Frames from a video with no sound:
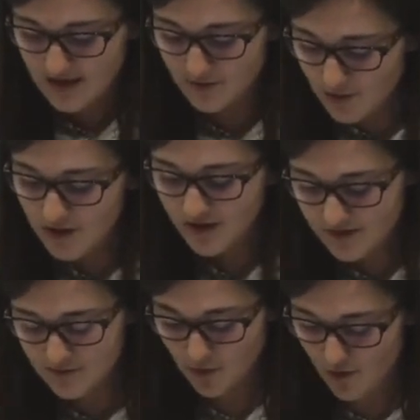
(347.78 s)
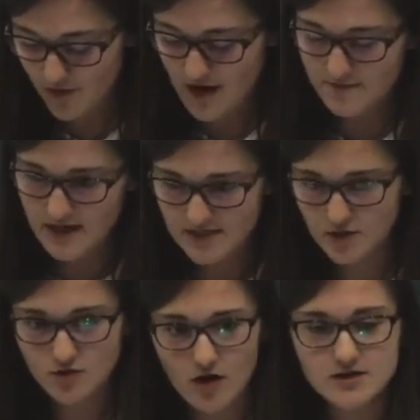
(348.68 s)
The beauty of this program is a
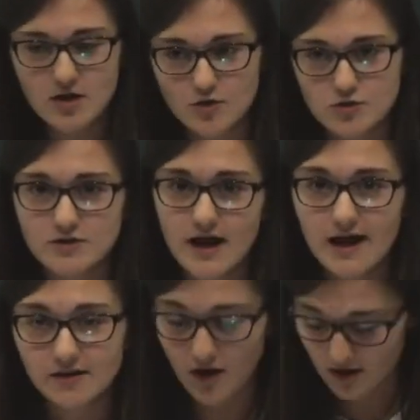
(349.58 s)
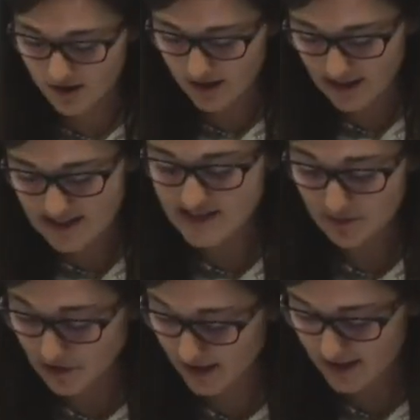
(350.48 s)
cross-cultural dialogue it
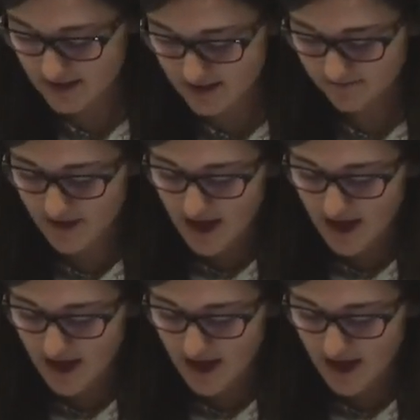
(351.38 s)
stimulates.